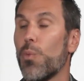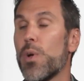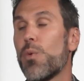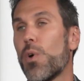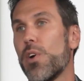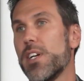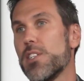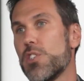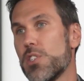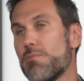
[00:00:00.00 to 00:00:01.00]
we worried
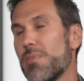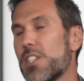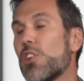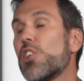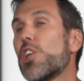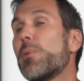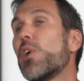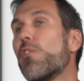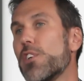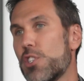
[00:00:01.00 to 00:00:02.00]
is just, it's a little bit
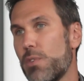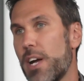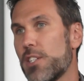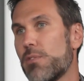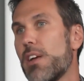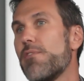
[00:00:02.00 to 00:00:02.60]
overstretched, right?